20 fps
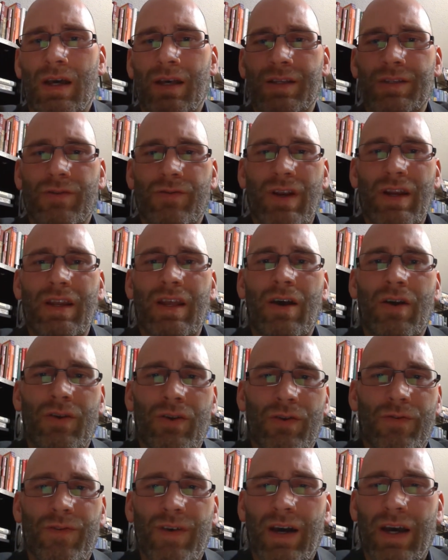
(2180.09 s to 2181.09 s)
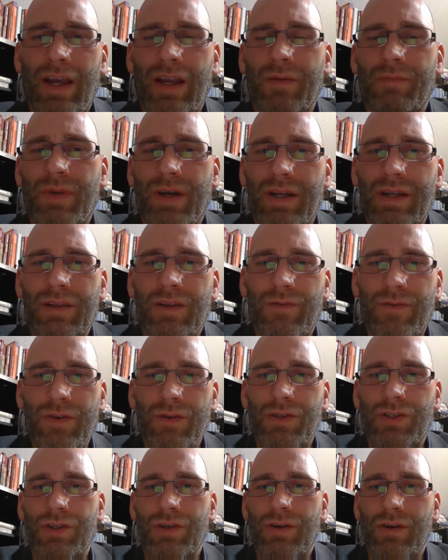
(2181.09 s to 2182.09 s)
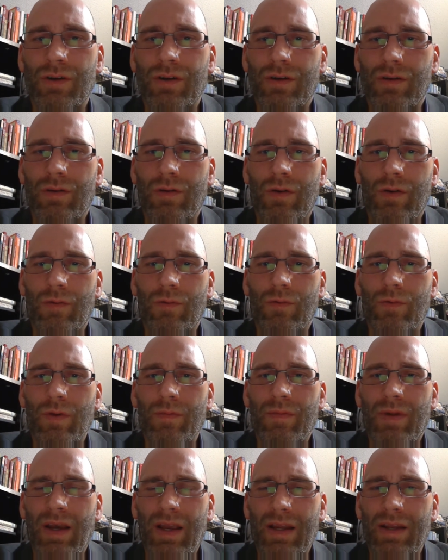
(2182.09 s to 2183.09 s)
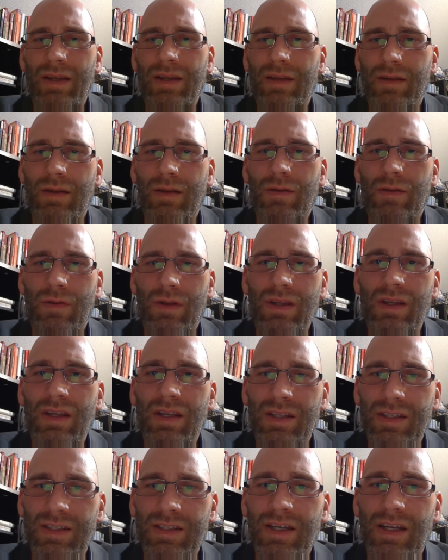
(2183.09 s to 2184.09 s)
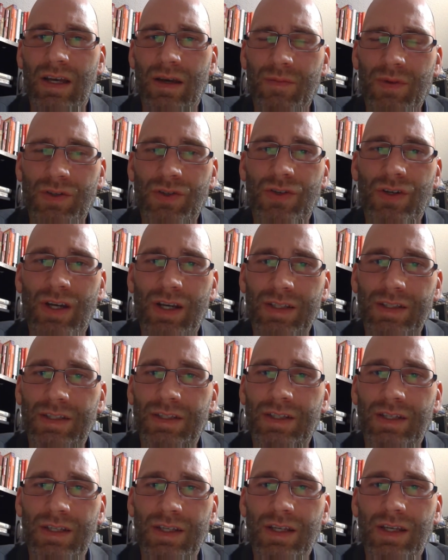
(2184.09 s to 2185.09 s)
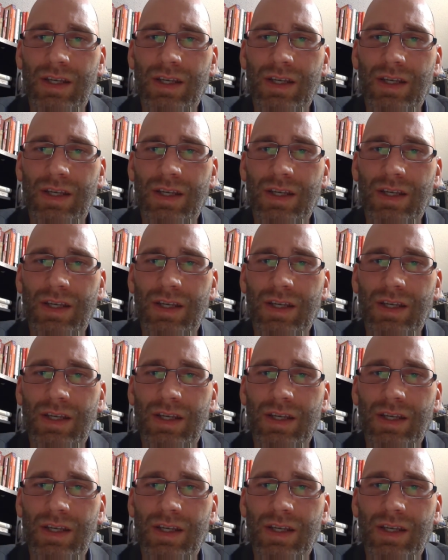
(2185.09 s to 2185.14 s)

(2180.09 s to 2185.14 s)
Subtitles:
So right now you're fine, but in the future we might need to set up a trust